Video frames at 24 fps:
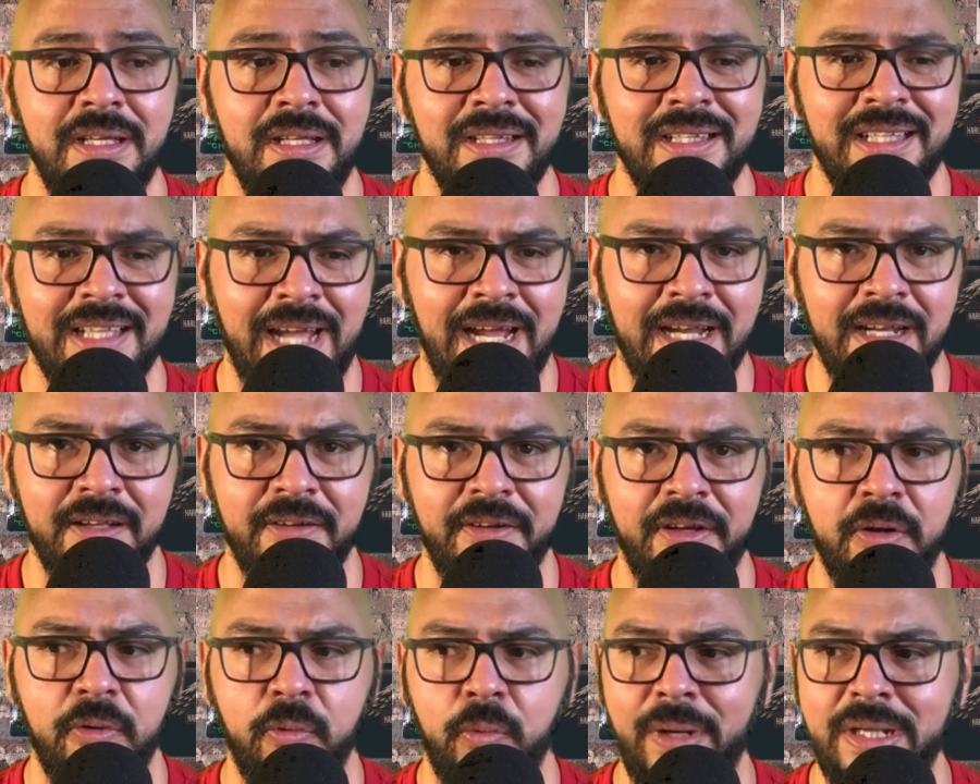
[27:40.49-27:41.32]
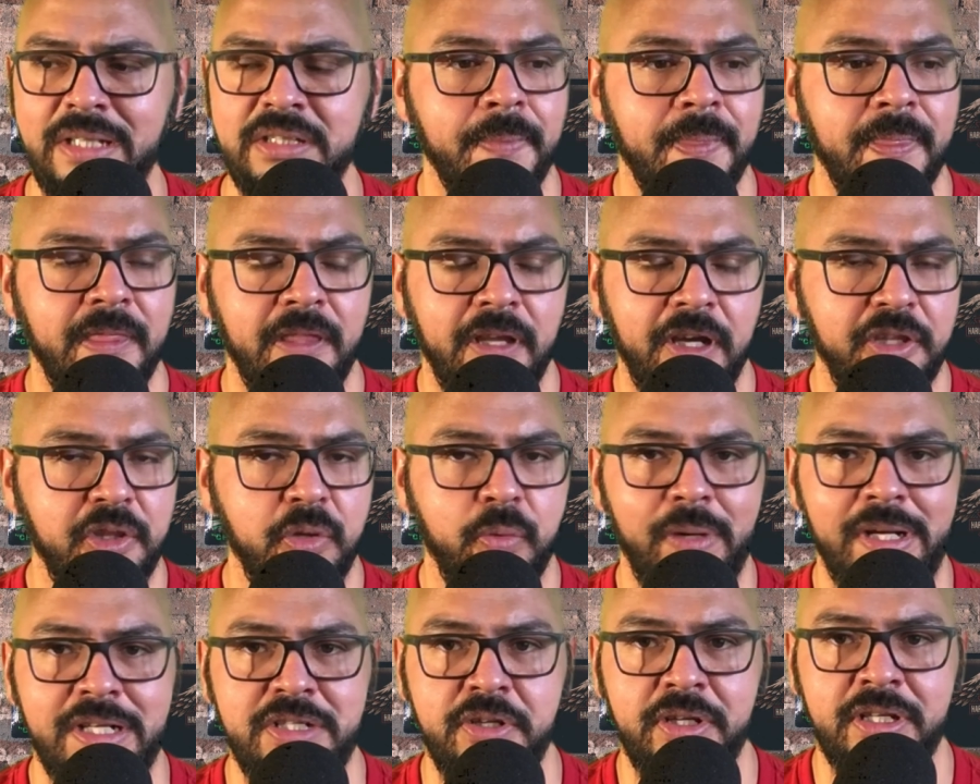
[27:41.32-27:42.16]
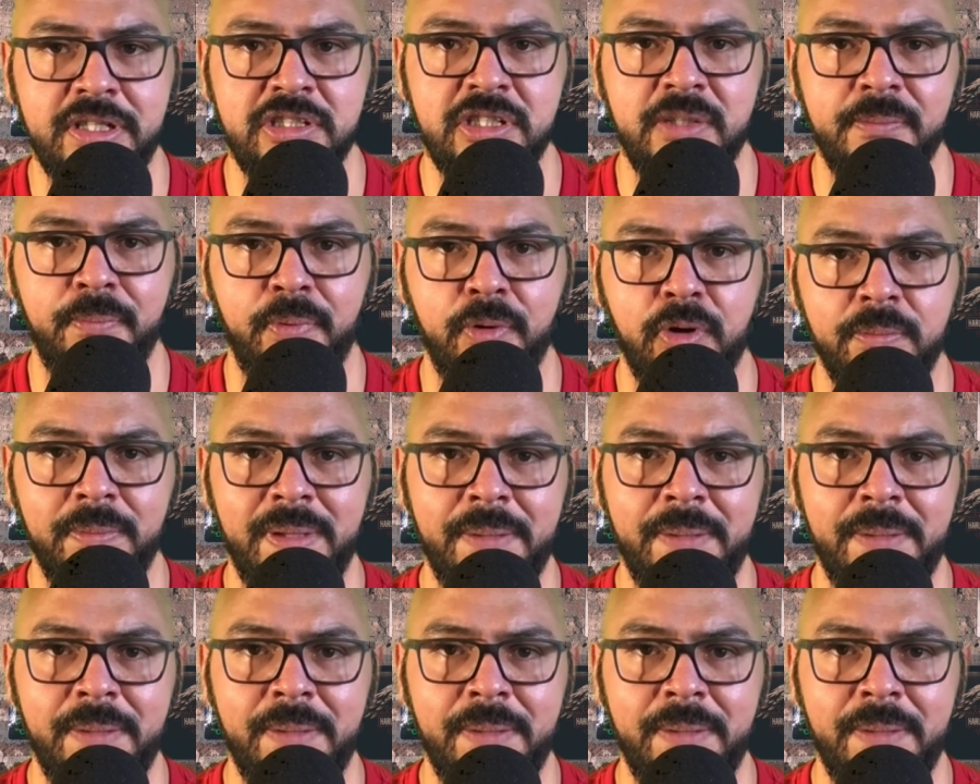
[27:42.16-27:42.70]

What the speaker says: Kind of, other ways you can support me,